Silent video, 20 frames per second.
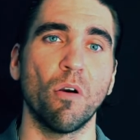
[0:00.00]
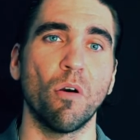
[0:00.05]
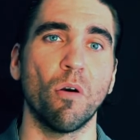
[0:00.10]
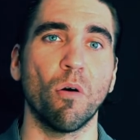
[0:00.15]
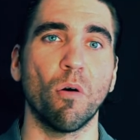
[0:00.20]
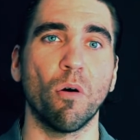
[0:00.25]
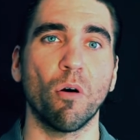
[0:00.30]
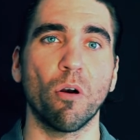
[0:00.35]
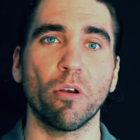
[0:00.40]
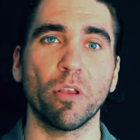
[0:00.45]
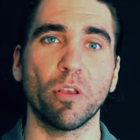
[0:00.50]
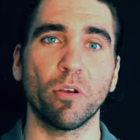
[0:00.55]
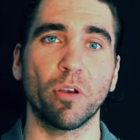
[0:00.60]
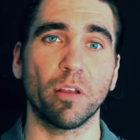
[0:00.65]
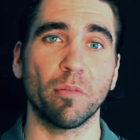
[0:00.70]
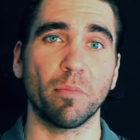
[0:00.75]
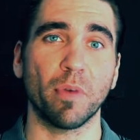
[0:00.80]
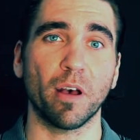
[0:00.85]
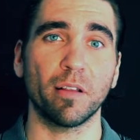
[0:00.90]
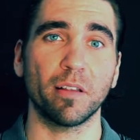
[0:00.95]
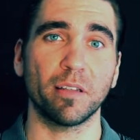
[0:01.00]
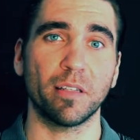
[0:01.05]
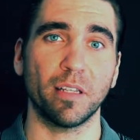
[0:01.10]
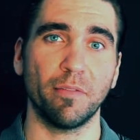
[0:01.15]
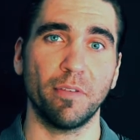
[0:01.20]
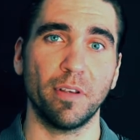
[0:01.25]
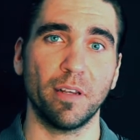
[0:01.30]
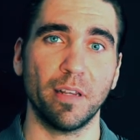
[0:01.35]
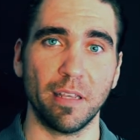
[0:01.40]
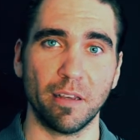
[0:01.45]
Or you can mail a
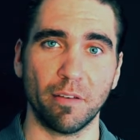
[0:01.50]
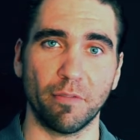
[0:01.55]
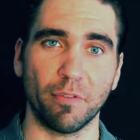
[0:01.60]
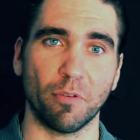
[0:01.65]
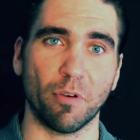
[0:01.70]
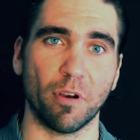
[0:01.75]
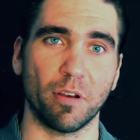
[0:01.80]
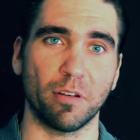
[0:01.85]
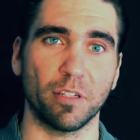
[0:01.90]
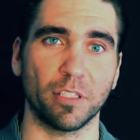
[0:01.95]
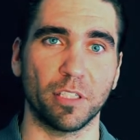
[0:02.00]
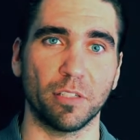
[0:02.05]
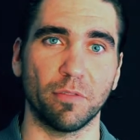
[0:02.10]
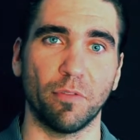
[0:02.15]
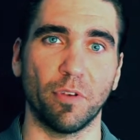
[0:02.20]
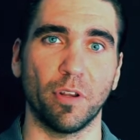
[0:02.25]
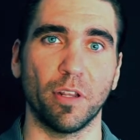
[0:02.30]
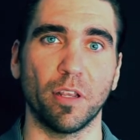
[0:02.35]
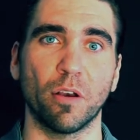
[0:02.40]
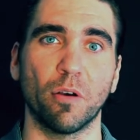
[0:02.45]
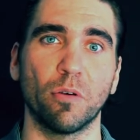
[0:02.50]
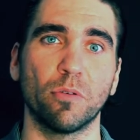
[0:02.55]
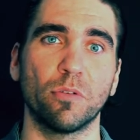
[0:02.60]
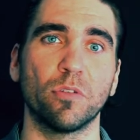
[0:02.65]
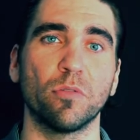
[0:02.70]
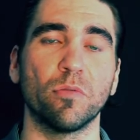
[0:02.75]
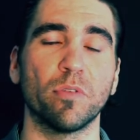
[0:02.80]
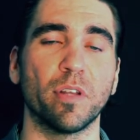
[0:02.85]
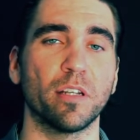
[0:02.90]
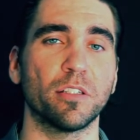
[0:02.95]
DVD of your audition video
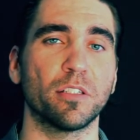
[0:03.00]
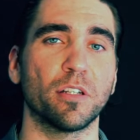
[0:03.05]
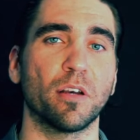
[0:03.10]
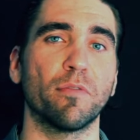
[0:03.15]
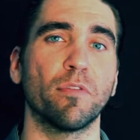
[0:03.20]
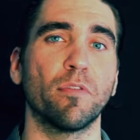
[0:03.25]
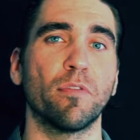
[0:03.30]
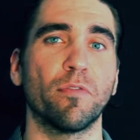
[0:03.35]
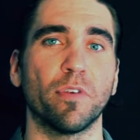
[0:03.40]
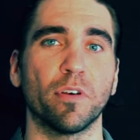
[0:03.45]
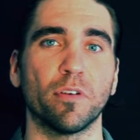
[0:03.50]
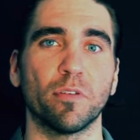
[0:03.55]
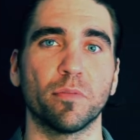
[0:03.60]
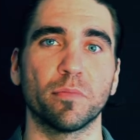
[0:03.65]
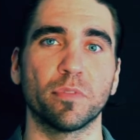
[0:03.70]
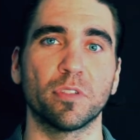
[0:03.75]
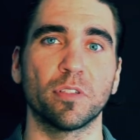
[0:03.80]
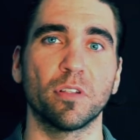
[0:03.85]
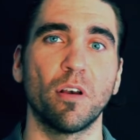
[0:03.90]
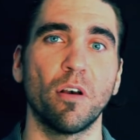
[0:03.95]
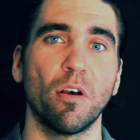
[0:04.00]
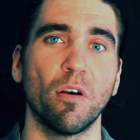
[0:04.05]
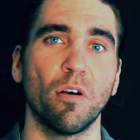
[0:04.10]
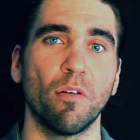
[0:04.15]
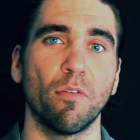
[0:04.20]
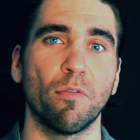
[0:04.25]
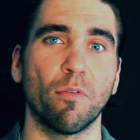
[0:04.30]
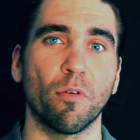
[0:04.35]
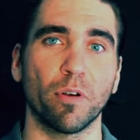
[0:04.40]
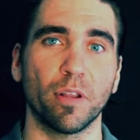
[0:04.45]
to Deja Vu Films,
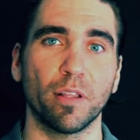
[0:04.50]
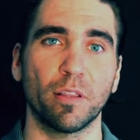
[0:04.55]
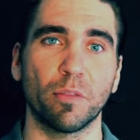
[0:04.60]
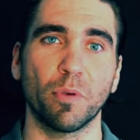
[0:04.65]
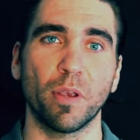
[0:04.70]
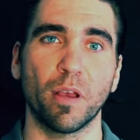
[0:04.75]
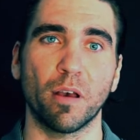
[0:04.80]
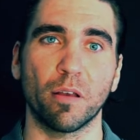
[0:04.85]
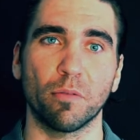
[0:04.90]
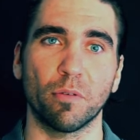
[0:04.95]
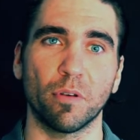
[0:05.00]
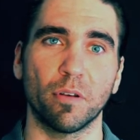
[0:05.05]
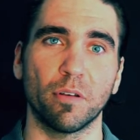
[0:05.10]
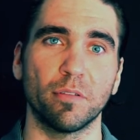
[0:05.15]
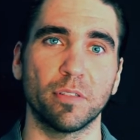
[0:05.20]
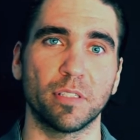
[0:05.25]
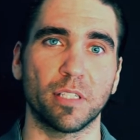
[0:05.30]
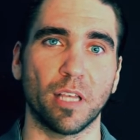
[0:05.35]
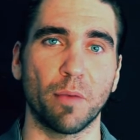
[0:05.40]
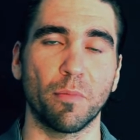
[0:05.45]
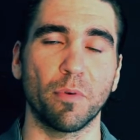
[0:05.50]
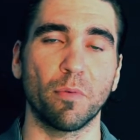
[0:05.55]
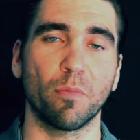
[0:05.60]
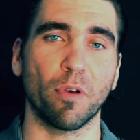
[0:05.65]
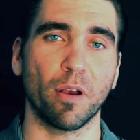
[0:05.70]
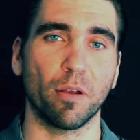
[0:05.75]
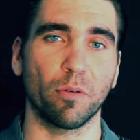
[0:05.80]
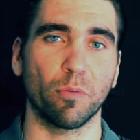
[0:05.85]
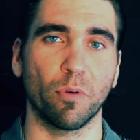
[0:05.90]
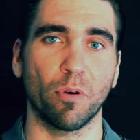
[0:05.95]
4300 Simon
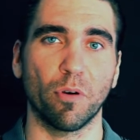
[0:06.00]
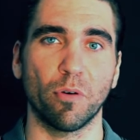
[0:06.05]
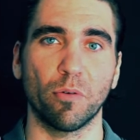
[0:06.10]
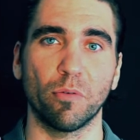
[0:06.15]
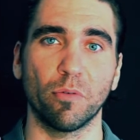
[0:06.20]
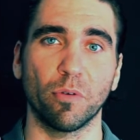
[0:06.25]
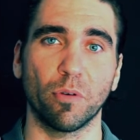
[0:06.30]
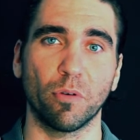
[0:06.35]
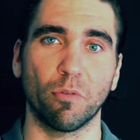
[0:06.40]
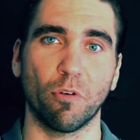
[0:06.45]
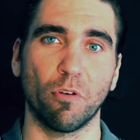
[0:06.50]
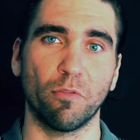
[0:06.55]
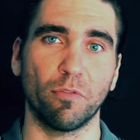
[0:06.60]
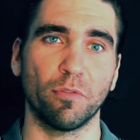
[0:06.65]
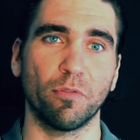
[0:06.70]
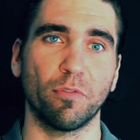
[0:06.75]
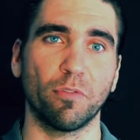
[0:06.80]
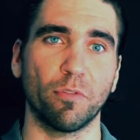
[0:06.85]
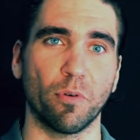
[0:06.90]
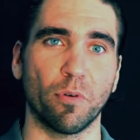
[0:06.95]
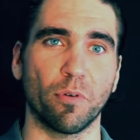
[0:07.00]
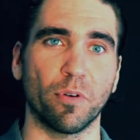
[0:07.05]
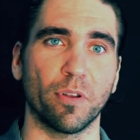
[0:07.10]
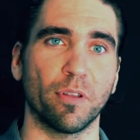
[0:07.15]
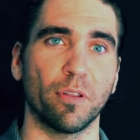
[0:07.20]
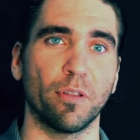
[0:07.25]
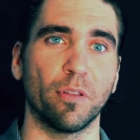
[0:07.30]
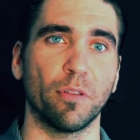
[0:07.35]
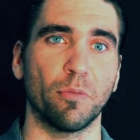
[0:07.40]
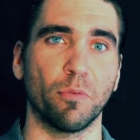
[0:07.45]
Brown Road, Groveland,
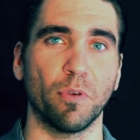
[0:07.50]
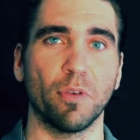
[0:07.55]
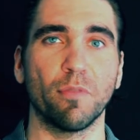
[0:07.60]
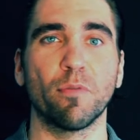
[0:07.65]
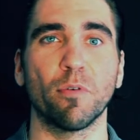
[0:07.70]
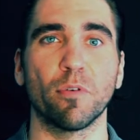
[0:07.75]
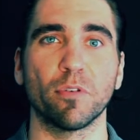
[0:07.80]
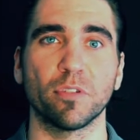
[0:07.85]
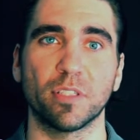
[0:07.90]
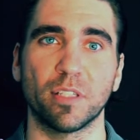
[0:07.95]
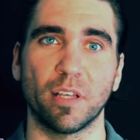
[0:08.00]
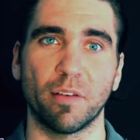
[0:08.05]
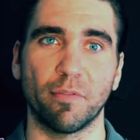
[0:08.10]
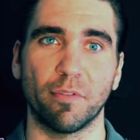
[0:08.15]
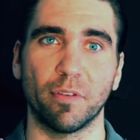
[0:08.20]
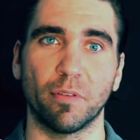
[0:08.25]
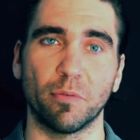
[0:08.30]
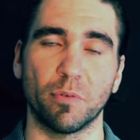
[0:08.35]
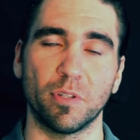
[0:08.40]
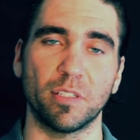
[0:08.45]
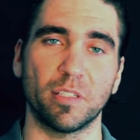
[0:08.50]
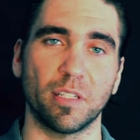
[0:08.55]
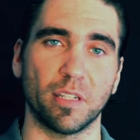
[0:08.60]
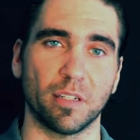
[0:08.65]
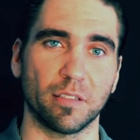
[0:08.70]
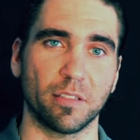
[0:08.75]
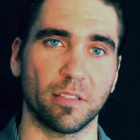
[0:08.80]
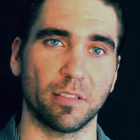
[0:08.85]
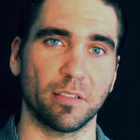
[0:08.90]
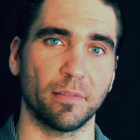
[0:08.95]
Florida,
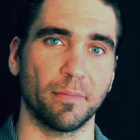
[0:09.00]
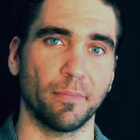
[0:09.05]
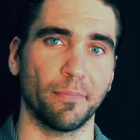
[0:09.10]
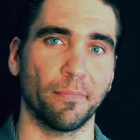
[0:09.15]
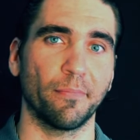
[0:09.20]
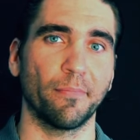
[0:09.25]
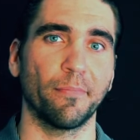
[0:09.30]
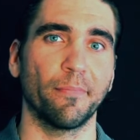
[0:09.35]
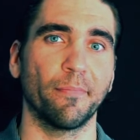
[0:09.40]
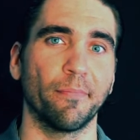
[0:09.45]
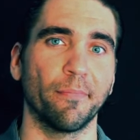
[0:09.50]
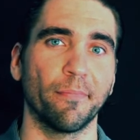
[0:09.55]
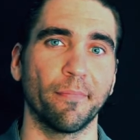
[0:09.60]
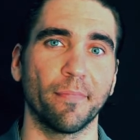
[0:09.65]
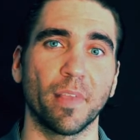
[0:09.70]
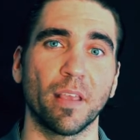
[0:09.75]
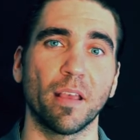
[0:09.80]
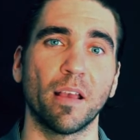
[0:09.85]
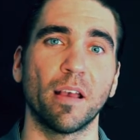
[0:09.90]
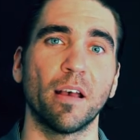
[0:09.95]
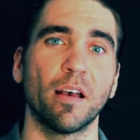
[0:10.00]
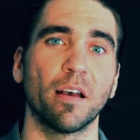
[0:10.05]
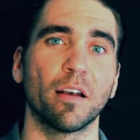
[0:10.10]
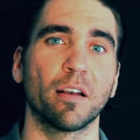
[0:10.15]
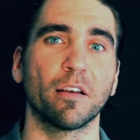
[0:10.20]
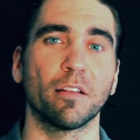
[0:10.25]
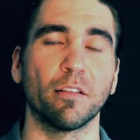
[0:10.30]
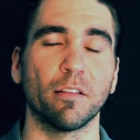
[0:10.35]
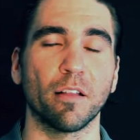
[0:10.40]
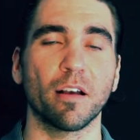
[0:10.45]
34736.
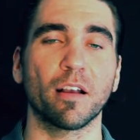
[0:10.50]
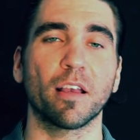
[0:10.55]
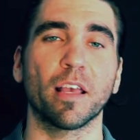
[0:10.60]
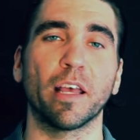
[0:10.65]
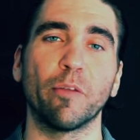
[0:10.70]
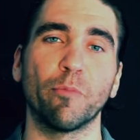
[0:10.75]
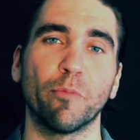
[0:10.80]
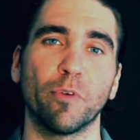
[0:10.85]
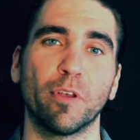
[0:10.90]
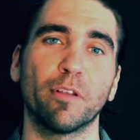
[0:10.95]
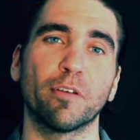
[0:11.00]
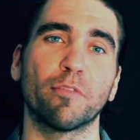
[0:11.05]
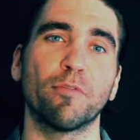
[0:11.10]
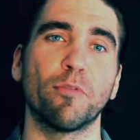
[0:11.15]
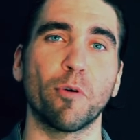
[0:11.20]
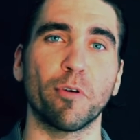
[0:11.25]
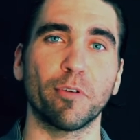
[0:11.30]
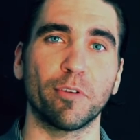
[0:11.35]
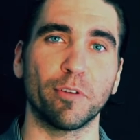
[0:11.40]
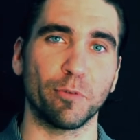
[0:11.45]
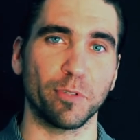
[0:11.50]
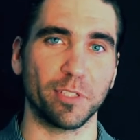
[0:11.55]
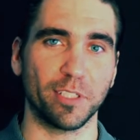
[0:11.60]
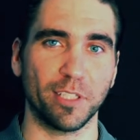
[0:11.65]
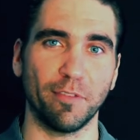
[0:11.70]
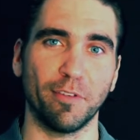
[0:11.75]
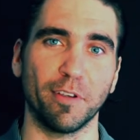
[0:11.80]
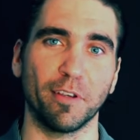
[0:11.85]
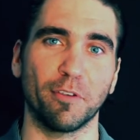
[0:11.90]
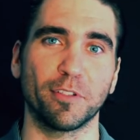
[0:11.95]
Good luck, and we look forward to
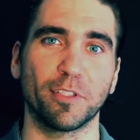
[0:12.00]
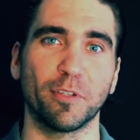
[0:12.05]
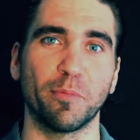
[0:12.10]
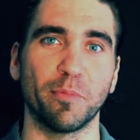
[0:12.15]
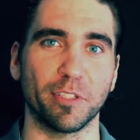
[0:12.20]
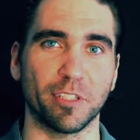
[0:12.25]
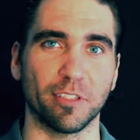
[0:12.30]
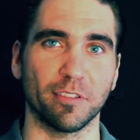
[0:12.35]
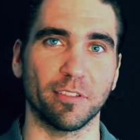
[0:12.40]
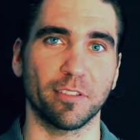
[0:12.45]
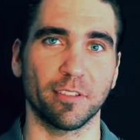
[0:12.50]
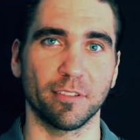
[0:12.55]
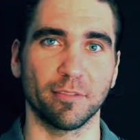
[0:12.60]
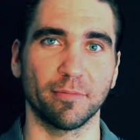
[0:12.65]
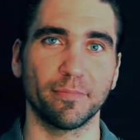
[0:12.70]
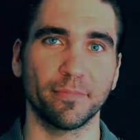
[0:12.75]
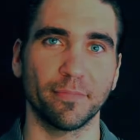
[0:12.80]
receiving your submissions.